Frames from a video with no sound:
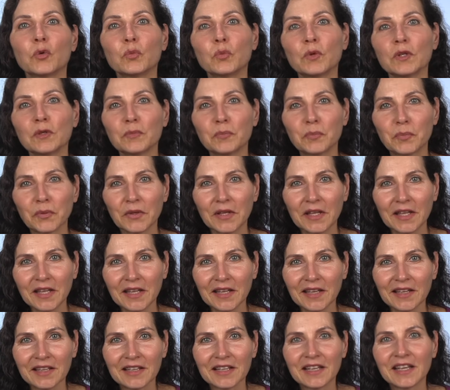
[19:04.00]
will
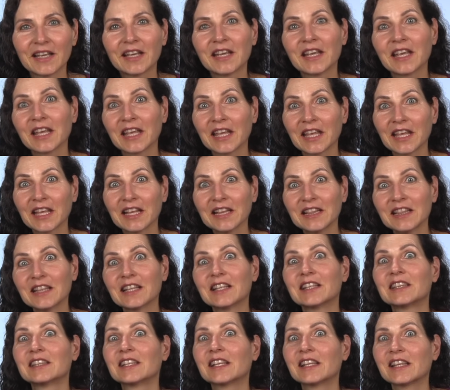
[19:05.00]
be in
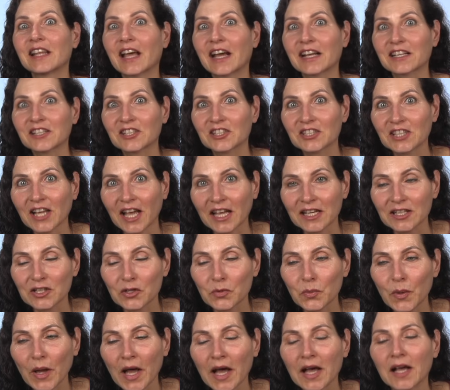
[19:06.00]
the
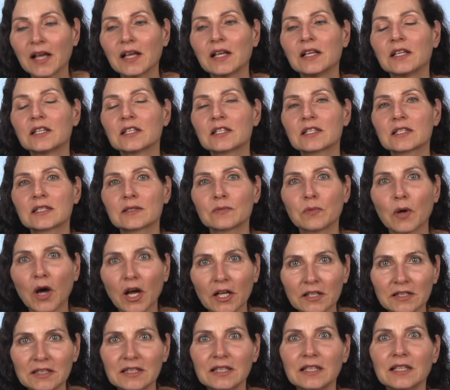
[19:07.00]
nakshatra
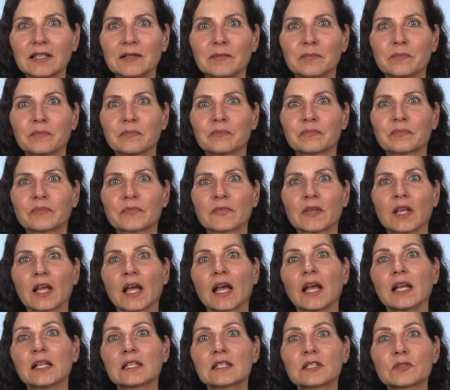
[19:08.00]
Swati.
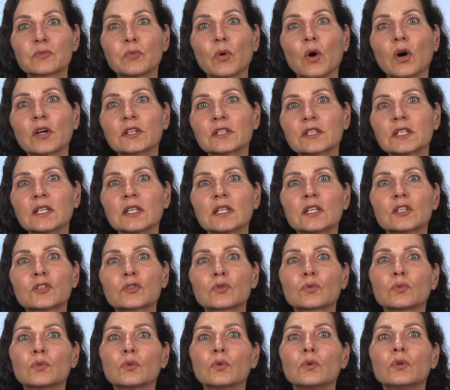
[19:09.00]
And Swati
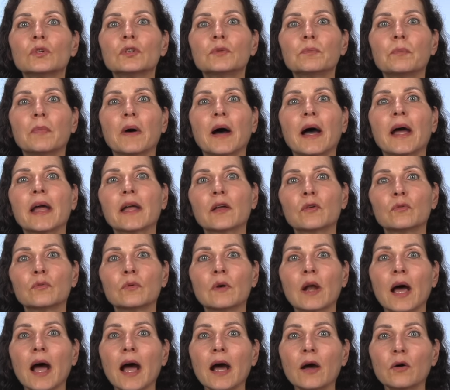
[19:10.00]
is ruled by
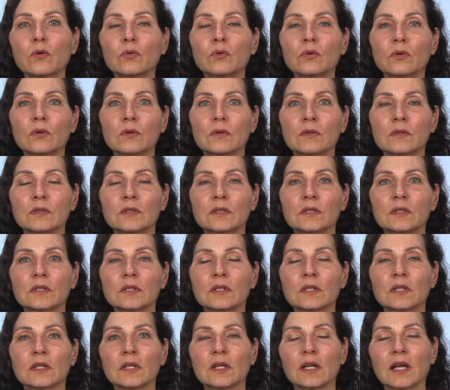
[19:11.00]
Rahu.
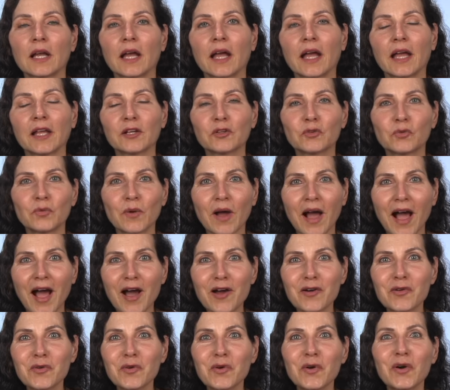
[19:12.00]
And
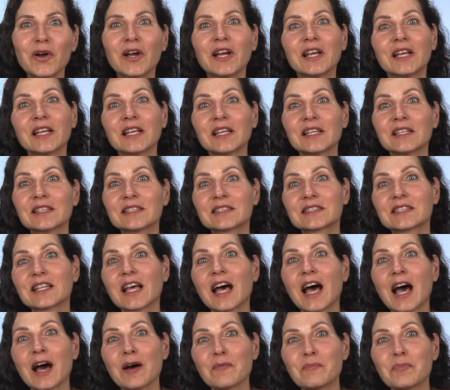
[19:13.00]
Rahu is
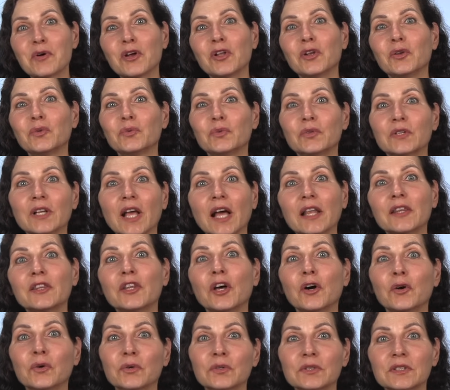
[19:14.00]
the upper lunar
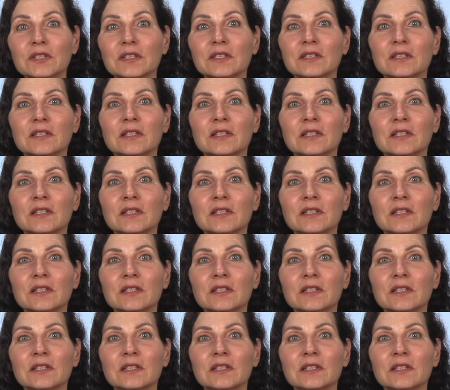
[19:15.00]
node,